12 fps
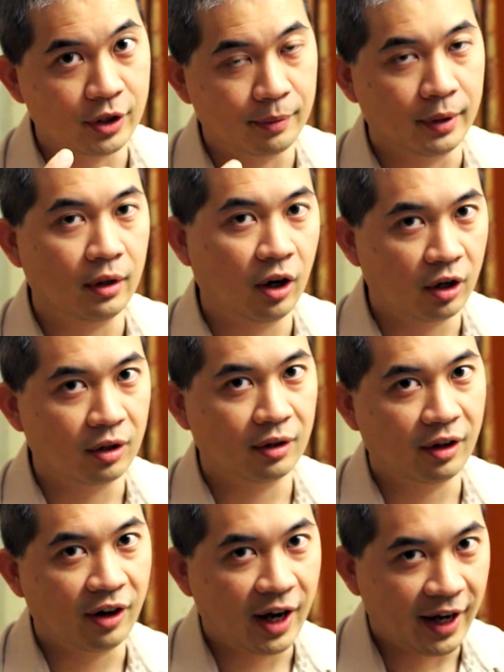I mean, our
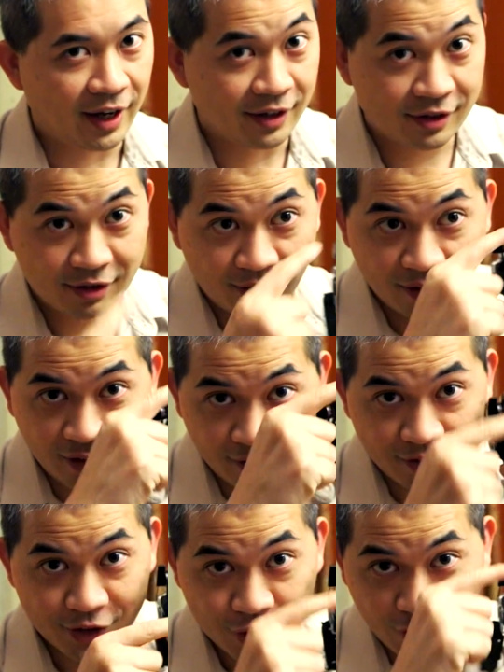eyes, kind
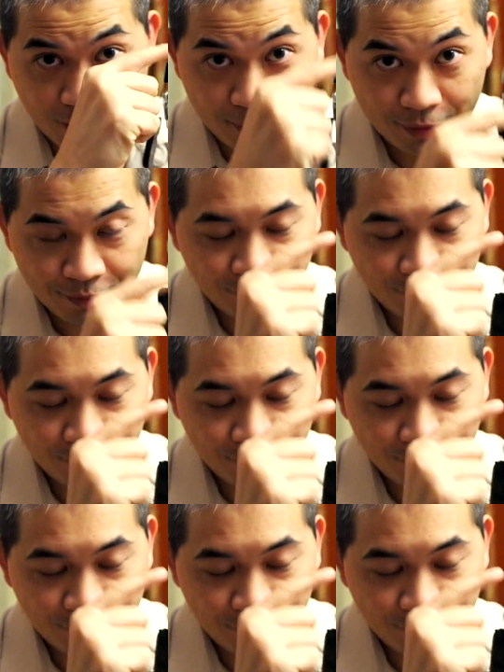of this shape.